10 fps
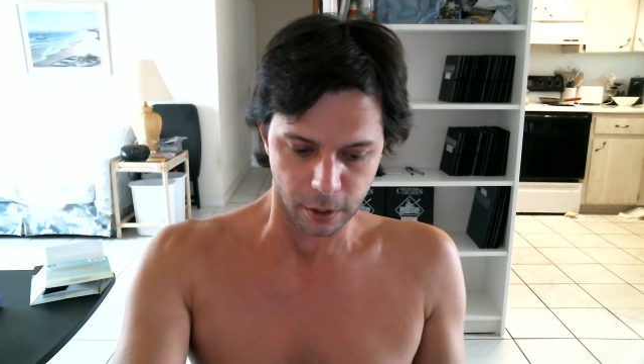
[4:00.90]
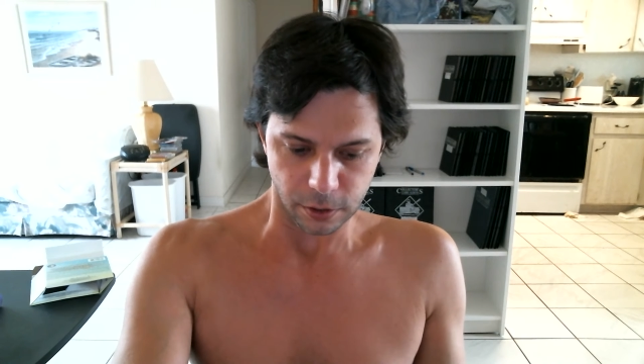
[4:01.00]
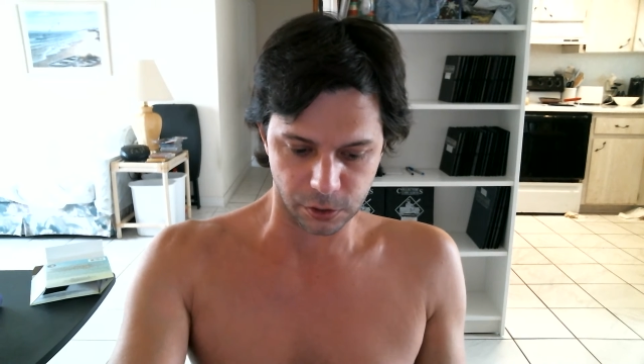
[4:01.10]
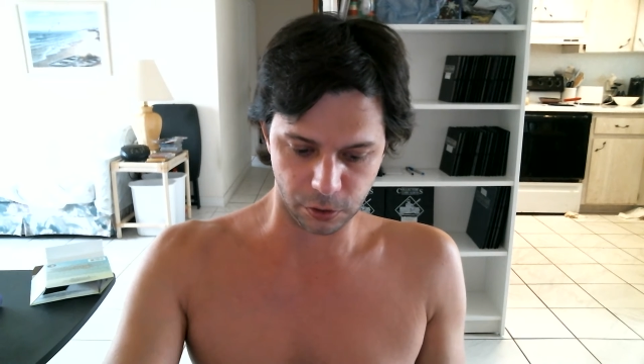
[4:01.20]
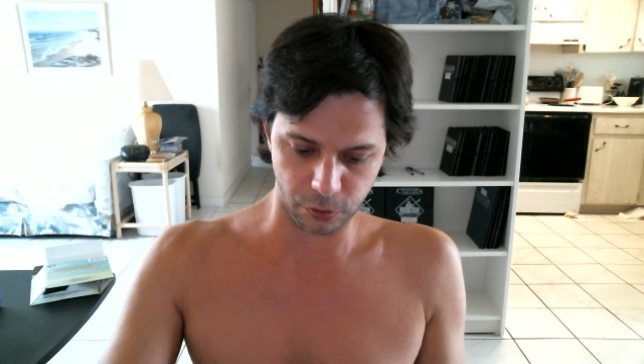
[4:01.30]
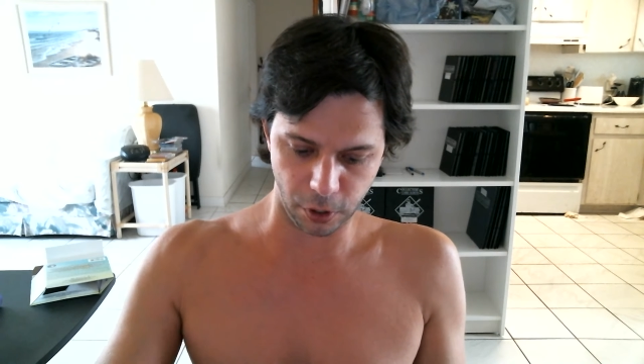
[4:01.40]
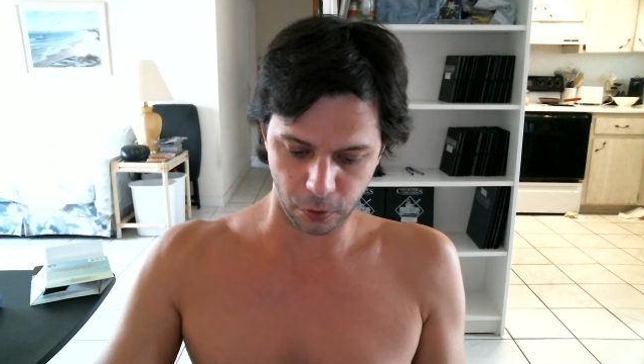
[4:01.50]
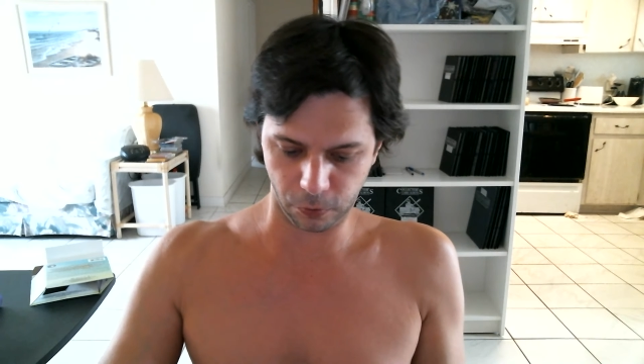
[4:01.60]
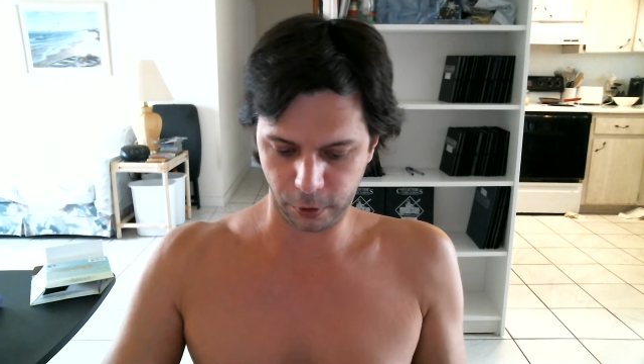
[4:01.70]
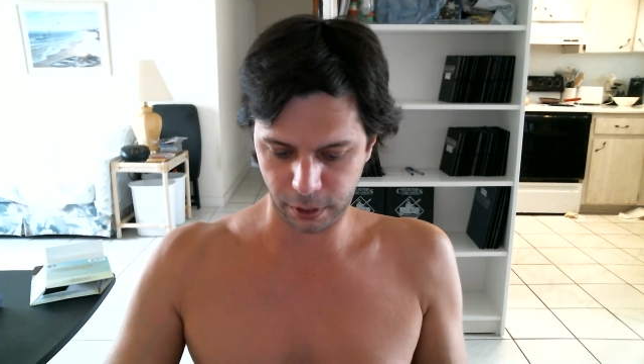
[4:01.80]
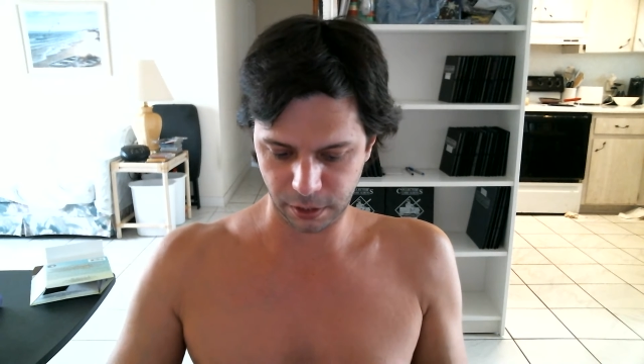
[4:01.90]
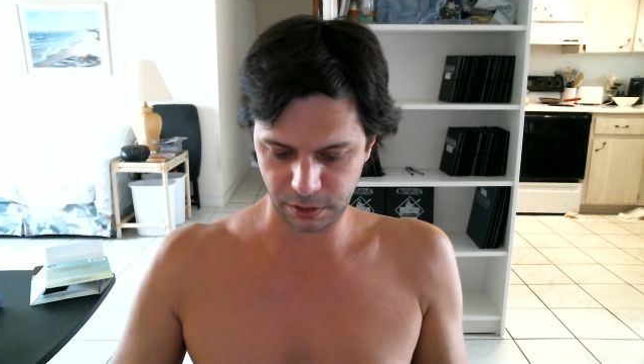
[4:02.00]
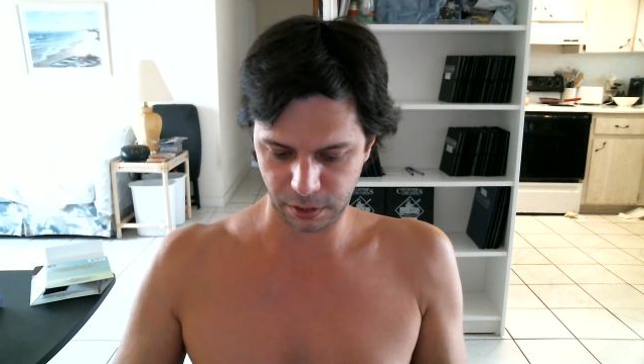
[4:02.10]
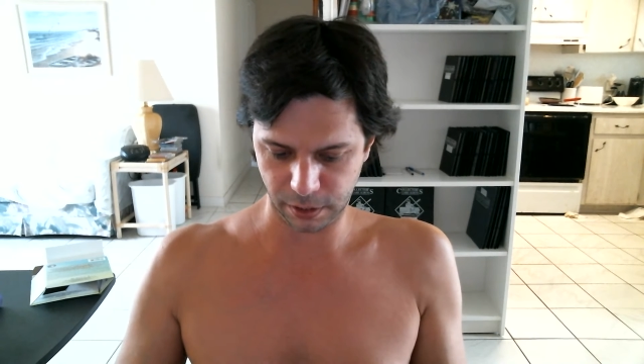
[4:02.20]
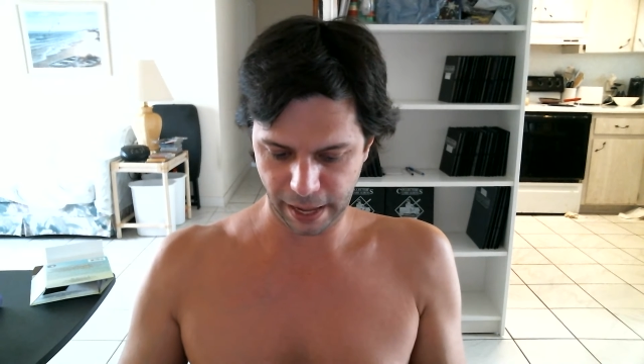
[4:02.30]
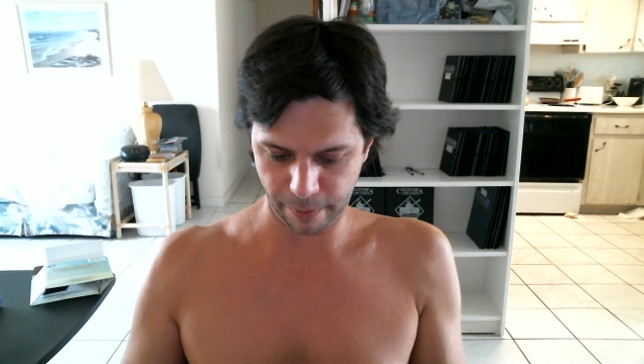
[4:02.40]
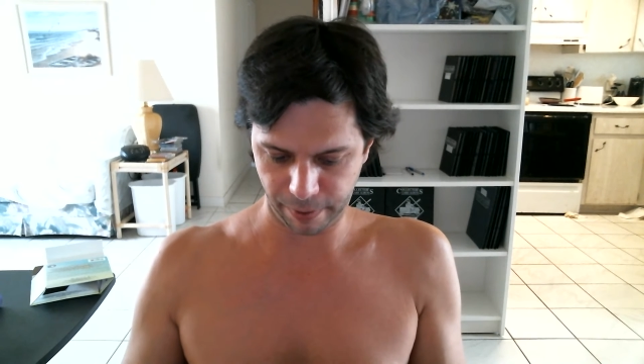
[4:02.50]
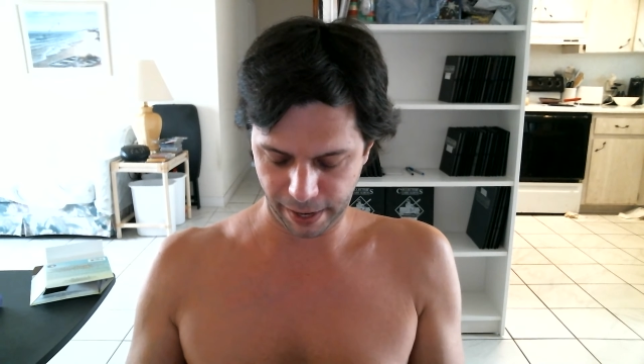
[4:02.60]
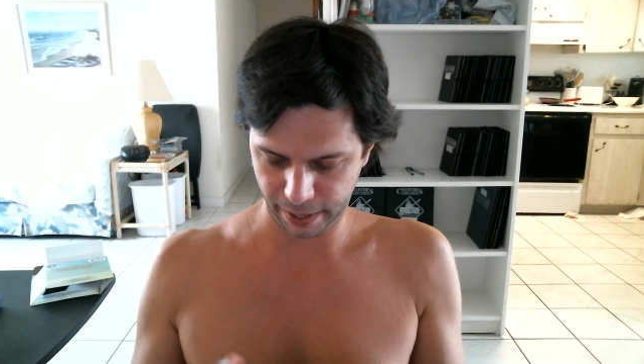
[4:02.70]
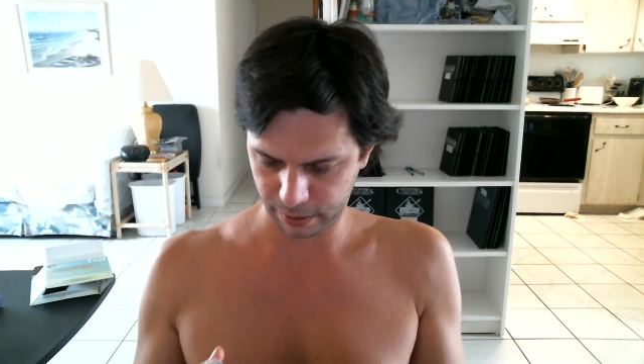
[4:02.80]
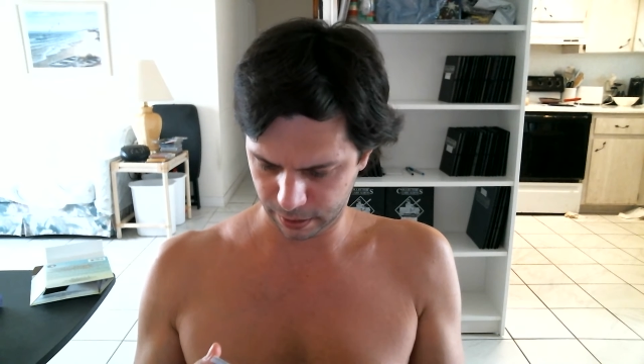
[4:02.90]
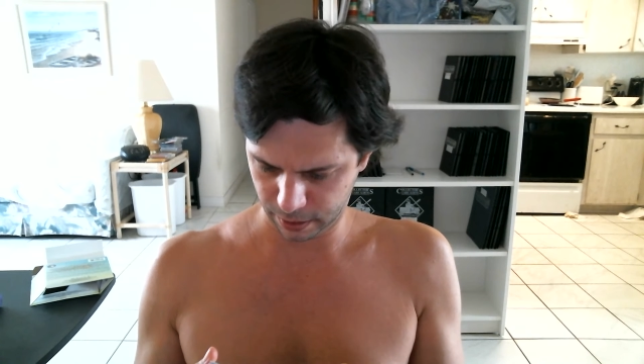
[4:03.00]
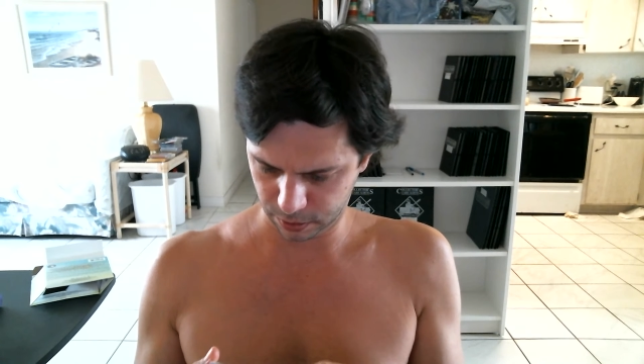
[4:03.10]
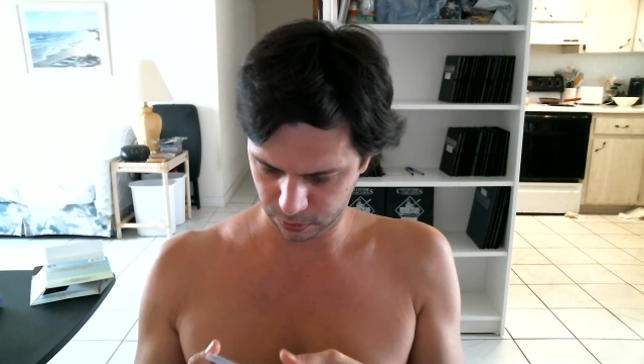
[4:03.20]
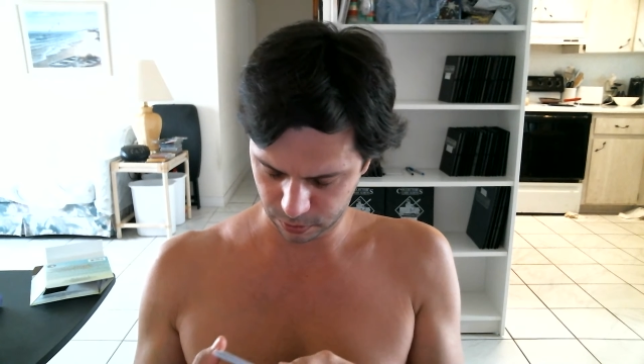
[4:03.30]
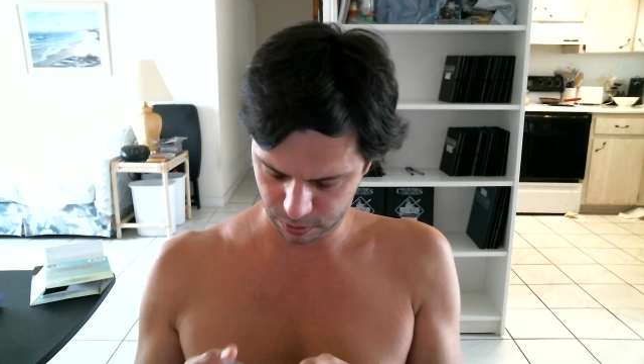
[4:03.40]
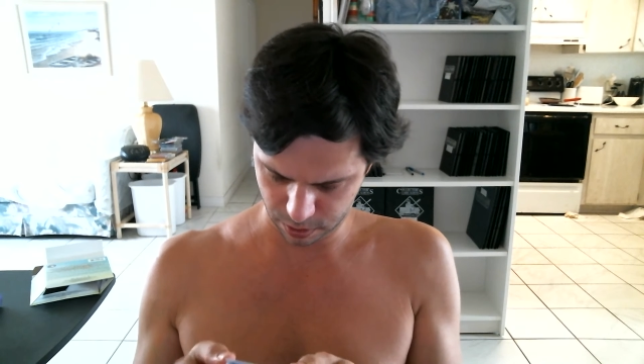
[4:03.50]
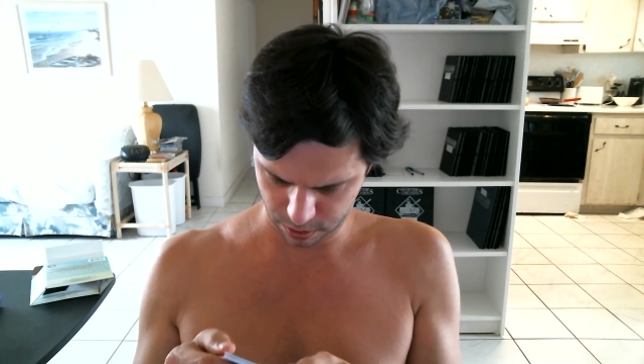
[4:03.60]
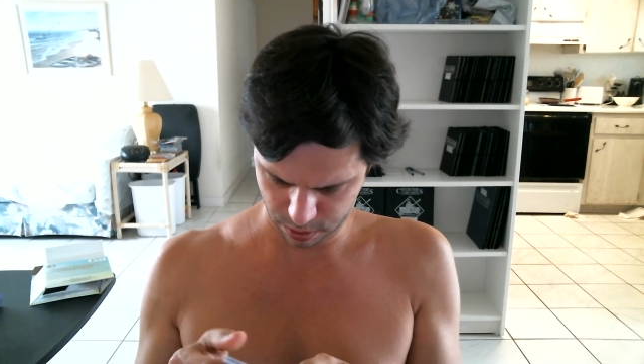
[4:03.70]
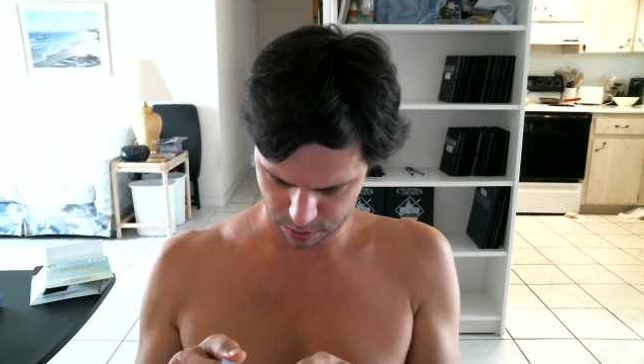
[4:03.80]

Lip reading: So no rookies in that pack, and I don't think